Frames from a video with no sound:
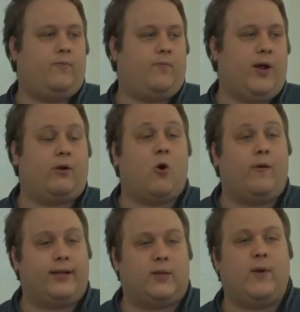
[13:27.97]
better
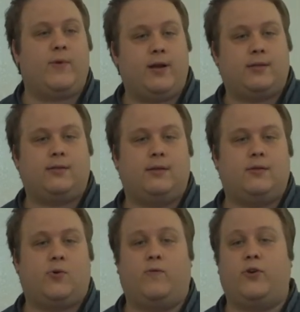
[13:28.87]
coalescing memory
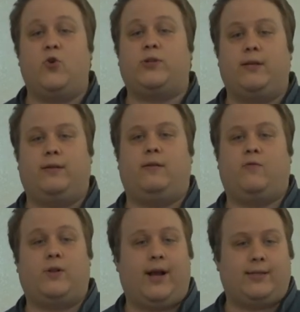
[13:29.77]
accesses or reducing the, the,
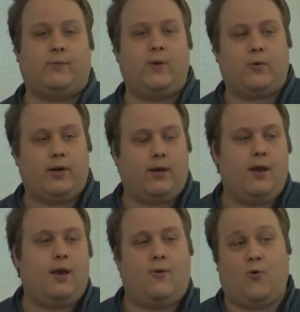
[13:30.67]
reliance on memory
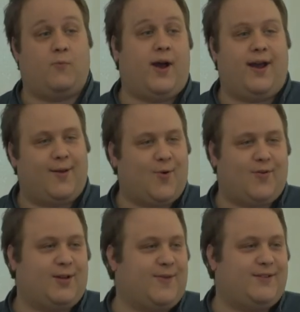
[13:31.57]
or buying a
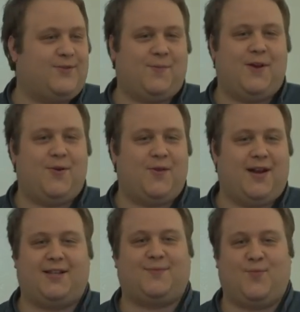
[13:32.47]
more expensive GPU that
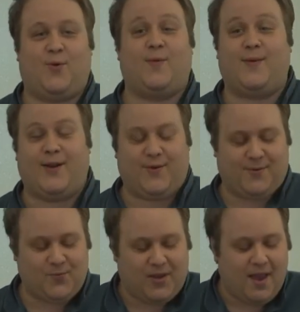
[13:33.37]
has more memory
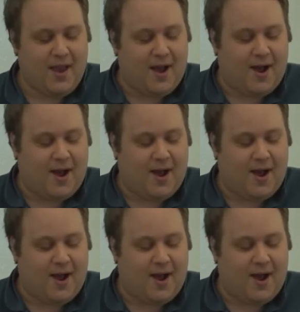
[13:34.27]
bandwidth.